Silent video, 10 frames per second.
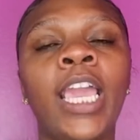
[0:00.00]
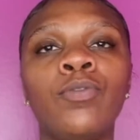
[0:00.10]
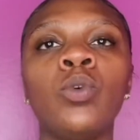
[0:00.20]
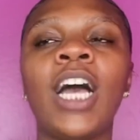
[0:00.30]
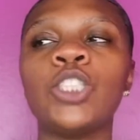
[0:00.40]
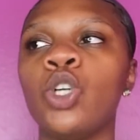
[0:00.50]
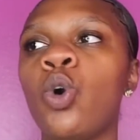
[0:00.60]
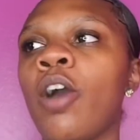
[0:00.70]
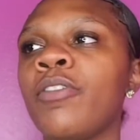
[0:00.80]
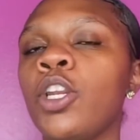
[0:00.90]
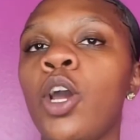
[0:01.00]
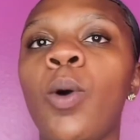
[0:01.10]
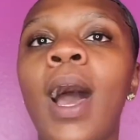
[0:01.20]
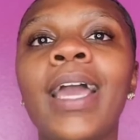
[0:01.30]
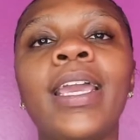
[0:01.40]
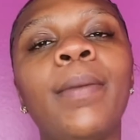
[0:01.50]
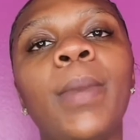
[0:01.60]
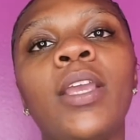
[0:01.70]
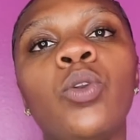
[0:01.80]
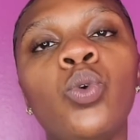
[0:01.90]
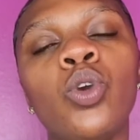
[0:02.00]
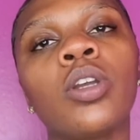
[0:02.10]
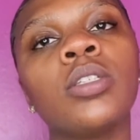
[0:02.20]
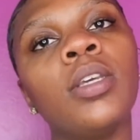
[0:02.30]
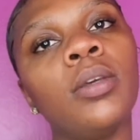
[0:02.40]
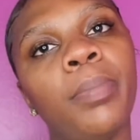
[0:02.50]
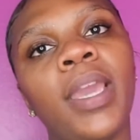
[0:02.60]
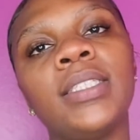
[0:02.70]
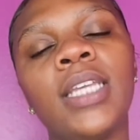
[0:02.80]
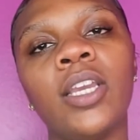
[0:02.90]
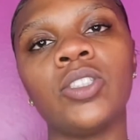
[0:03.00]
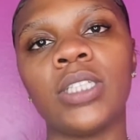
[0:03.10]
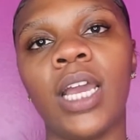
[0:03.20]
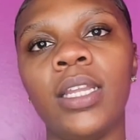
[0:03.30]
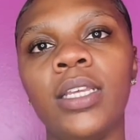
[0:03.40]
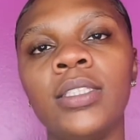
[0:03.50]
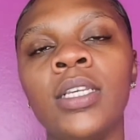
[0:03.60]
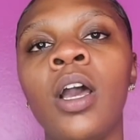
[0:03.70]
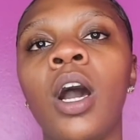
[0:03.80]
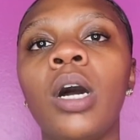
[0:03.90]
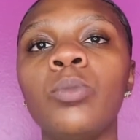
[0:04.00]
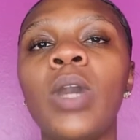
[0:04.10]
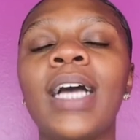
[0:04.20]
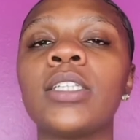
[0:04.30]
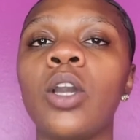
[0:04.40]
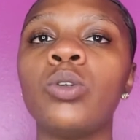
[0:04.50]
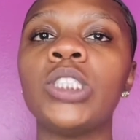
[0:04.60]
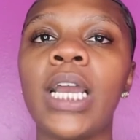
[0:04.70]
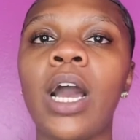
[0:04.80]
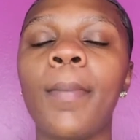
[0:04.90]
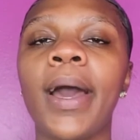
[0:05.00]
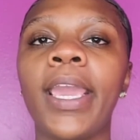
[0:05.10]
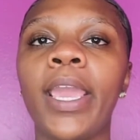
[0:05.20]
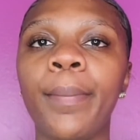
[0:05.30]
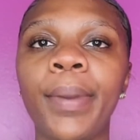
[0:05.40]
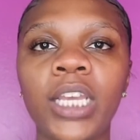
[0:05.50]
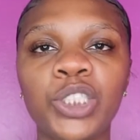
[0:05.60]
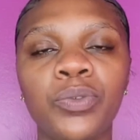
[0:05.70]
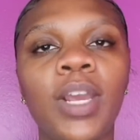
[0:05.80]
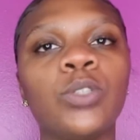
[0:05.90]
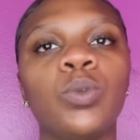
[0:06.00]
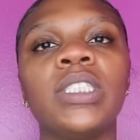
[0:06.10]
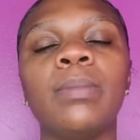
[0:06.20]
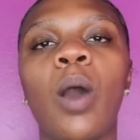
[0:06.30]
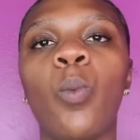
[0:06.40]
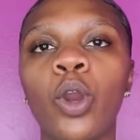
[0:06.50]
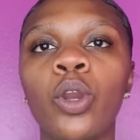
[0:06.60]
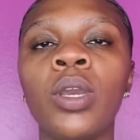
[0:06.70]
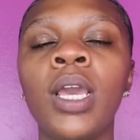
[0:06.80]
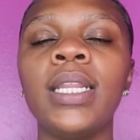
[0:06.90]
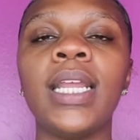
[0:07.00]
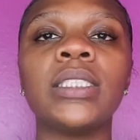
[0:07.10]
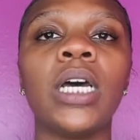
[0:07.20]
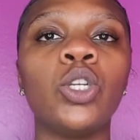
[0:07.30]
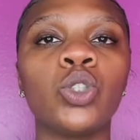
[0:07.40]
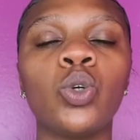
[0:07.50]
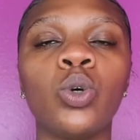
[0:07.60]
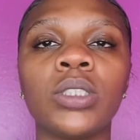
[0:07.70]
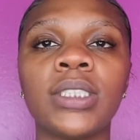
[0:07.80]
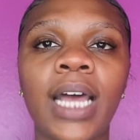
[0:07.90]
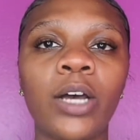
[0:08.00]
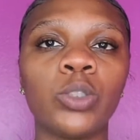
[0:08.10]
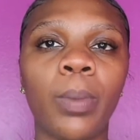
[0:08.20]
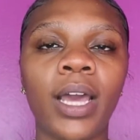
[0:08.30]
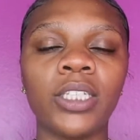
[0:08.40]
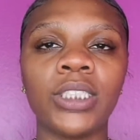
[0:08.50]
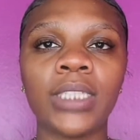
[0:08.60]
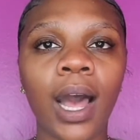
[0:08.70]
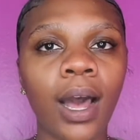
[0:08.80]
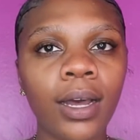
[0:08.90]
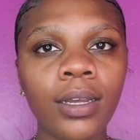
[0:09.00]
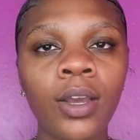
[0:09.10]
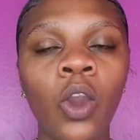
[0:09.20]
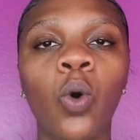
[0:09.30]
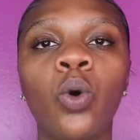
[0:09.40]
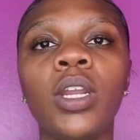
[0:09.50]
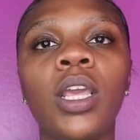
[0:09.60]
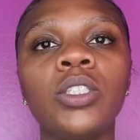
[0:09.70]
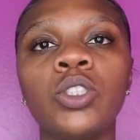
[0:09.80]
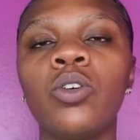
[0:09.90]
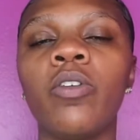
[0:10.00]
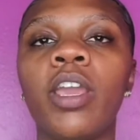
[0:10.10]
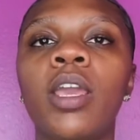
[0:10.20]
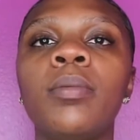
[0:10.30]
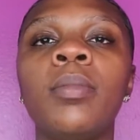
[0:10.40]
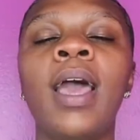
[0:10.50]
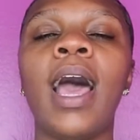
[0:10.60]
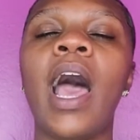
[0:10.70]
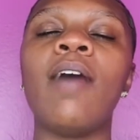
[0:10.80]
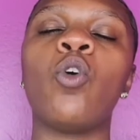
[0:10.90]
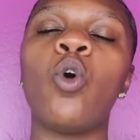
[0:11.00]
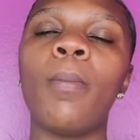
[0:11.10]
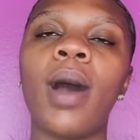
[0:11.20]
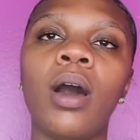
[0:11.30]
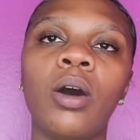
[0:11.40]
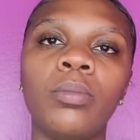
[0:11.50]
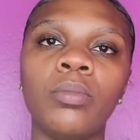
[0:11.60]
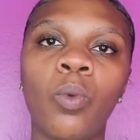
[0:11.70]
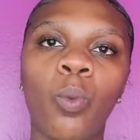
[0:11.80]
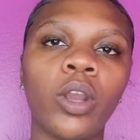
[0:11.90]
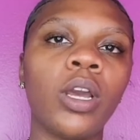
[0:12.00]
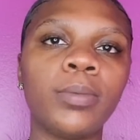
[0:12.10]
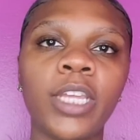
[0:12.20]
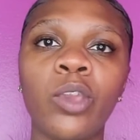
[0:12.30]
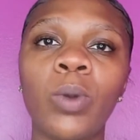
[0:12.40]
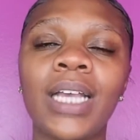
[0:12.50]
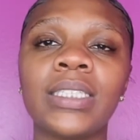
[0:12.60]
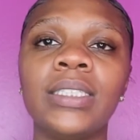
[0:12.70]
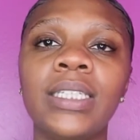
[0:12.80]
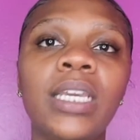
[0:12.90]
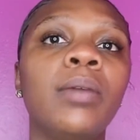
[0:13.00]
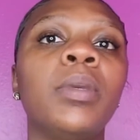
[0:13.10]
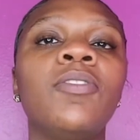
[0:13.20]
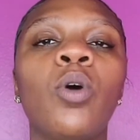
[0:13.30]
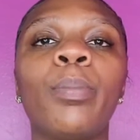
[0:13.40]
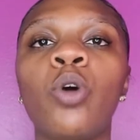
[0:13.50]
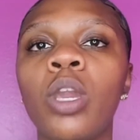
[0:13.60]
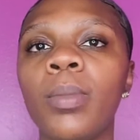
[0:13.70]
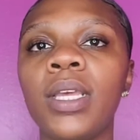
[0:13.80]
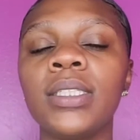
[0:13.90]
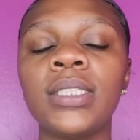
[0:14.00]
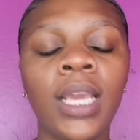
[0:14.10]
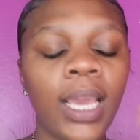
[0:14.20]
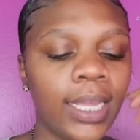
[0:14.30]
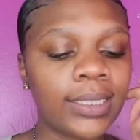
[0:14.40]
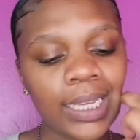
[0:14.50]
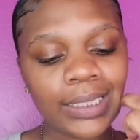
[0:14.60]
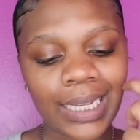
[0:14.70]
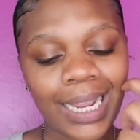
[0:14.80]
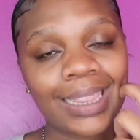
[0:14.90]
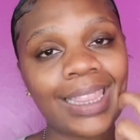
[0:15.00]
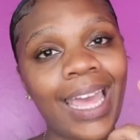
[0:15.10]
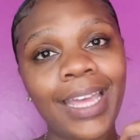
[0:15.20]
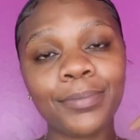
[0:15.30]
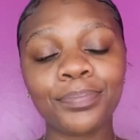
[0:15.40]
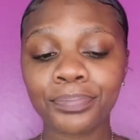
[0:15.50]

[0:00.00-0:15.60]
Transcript: If you guys don't already know, I am a New York based hairstylist. You guys can go check out my hair page if you guys want to see my work. That's _styles by Sha on Instagram. I have all my work up there. You guys can DM me for appointments and things like that.